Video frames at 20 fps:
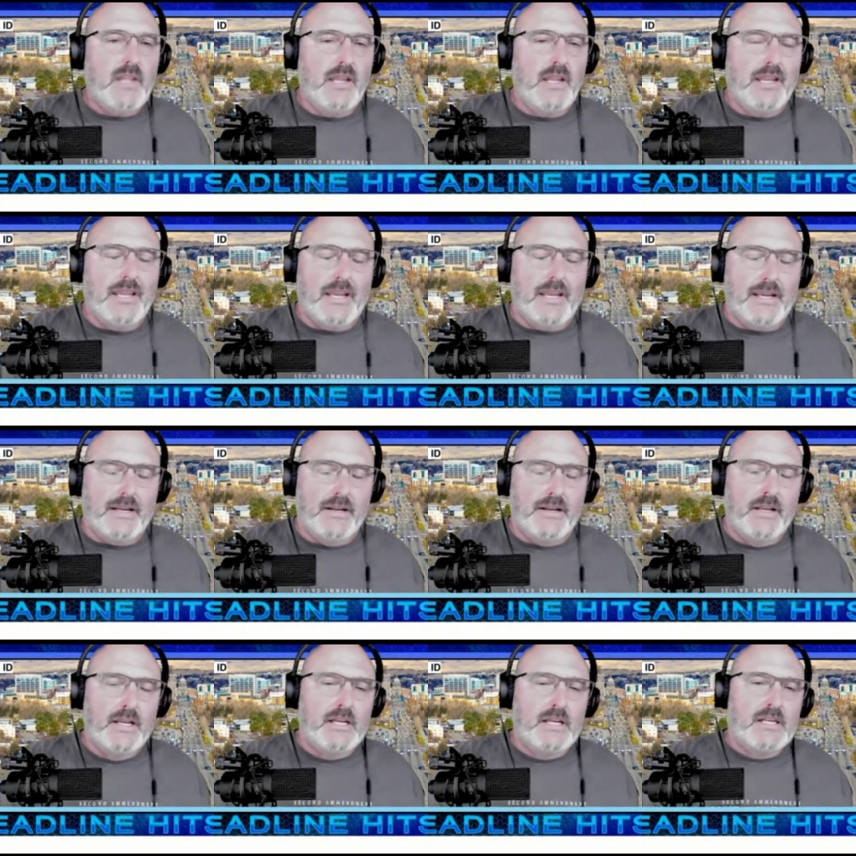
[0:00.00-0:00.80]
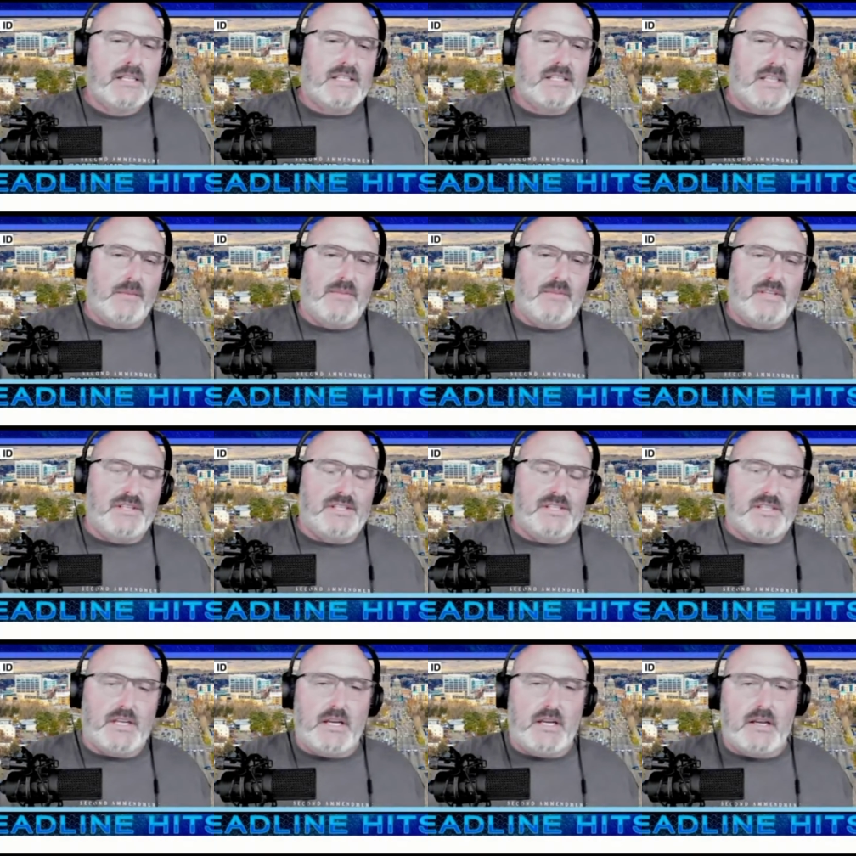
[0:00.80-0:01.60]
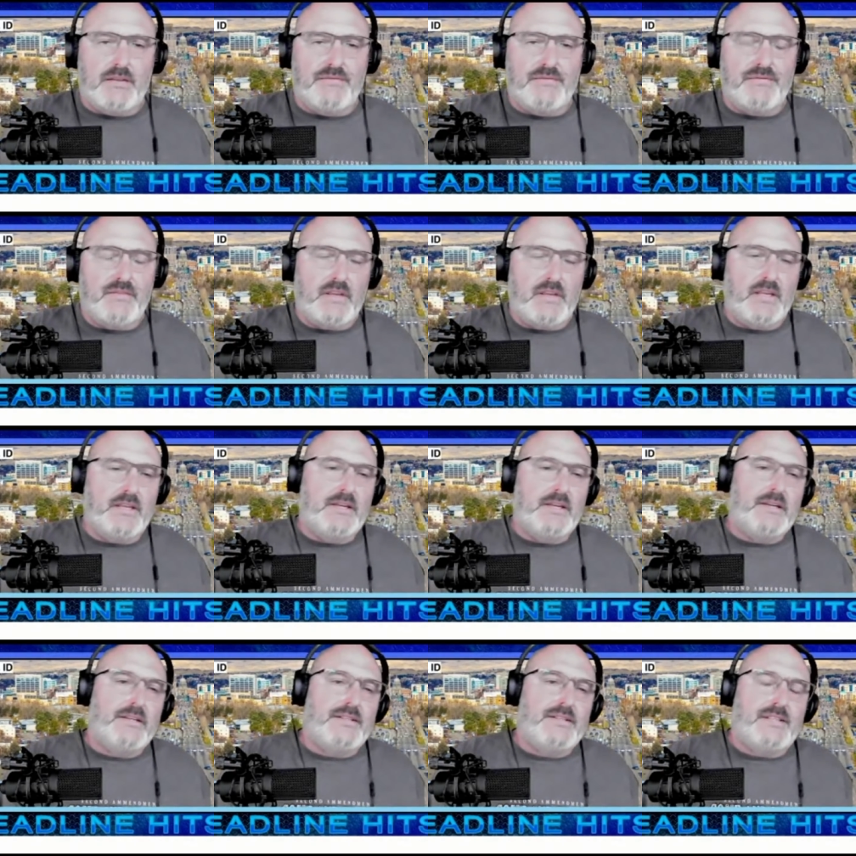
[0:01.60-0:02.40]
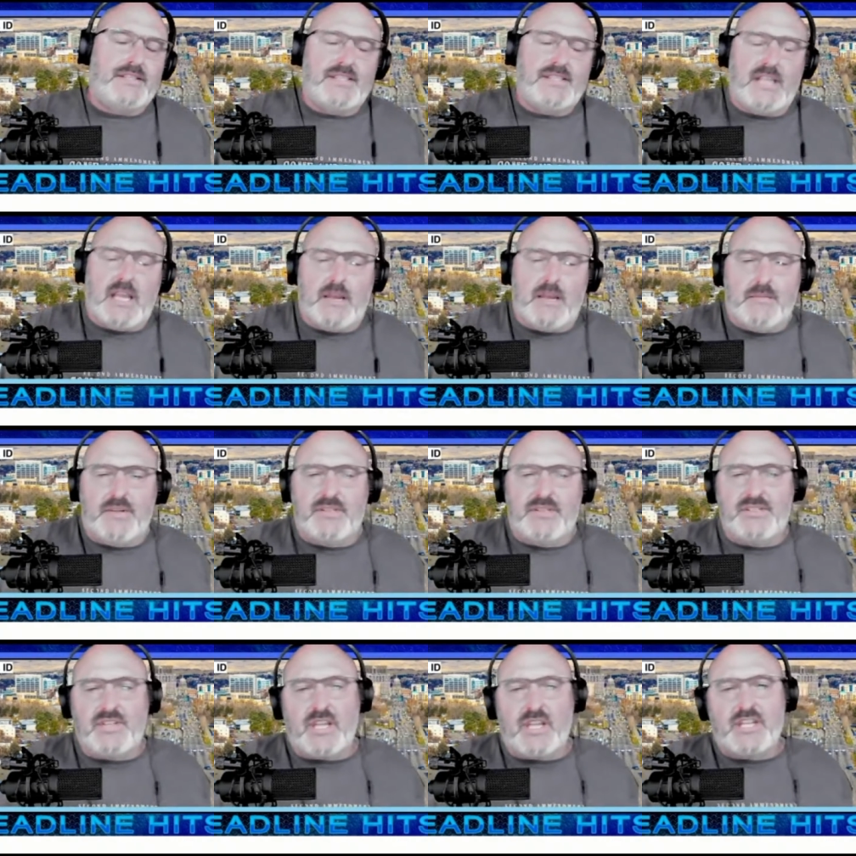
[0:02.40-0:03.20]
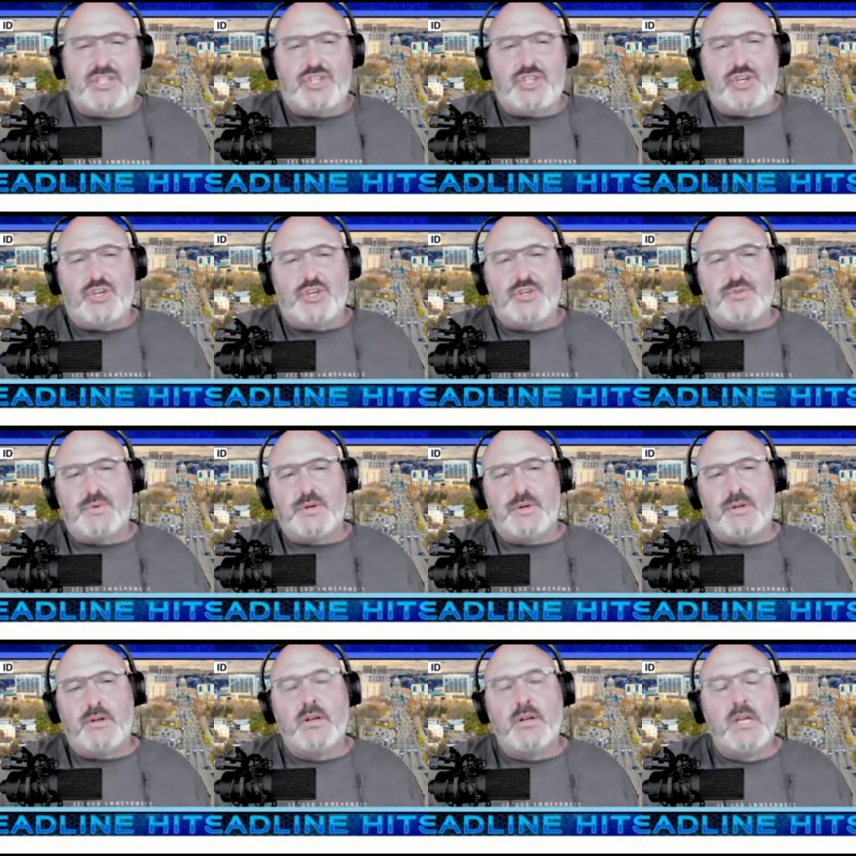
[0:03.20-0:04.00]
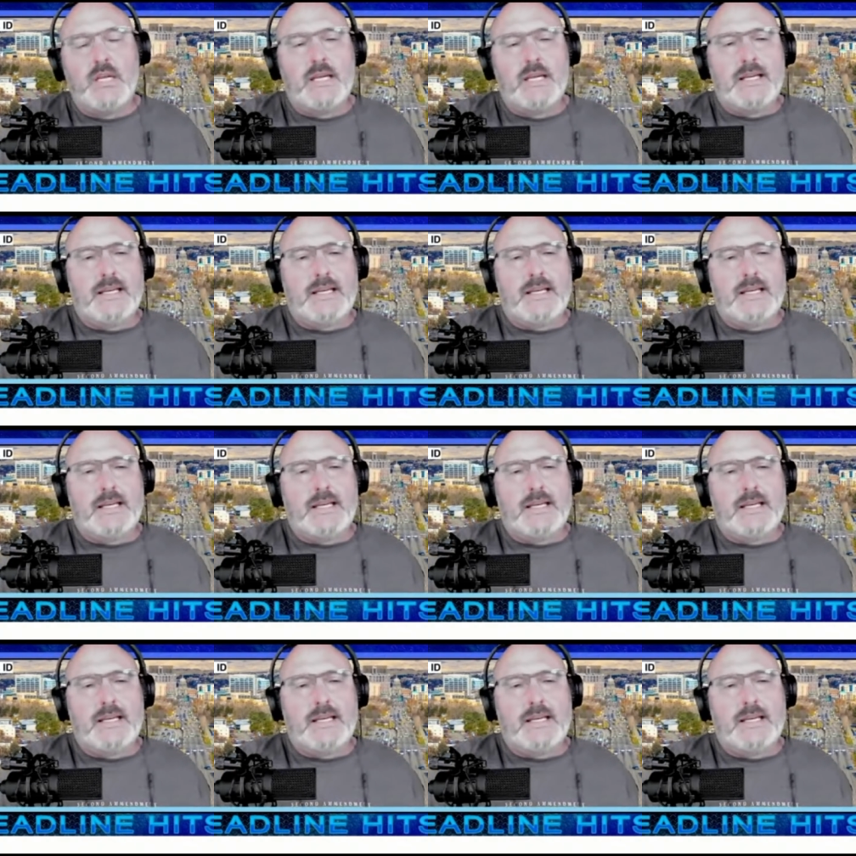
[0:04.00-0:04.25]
Again, some of the stuff is the same as usual.